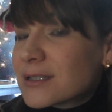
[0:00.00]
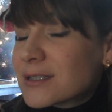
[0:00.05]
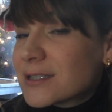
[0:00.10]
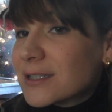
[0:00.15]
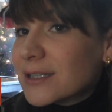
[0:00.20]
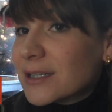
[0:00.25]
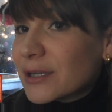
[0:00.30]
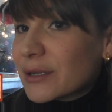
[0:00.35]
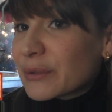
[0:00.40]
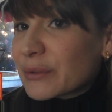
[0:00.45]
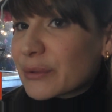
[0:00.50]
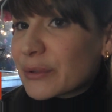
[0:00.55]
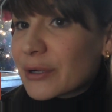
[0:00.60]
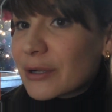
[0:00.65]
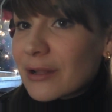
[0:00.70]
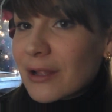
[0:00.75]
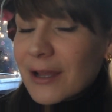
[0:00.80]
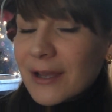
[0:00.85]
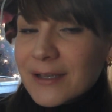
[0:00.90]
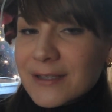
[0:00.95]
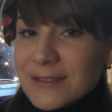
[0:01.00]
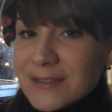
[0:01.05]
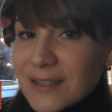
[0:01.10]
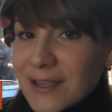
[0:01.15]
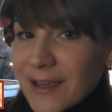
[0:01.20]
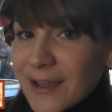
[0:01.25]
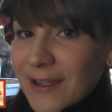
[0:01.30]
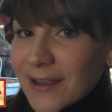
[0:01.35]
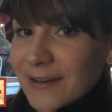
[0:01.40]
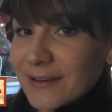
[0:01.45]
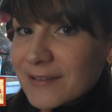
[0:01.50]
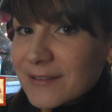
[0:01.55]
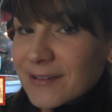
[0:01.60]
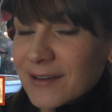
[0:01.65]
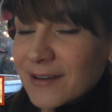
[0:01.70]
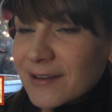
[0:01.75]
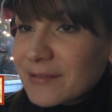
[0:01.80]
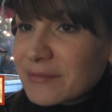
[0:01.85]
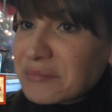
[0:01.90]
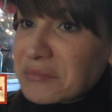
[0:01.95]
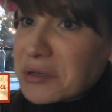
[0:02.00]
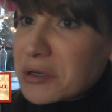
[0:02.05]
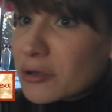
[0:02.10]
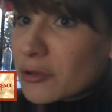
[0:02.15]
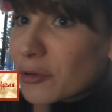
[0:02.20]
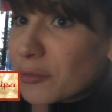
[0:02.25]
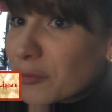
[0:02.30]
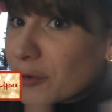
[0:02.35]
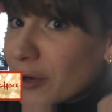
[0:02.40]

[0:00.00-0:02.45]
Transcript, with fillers: didn't realize that her little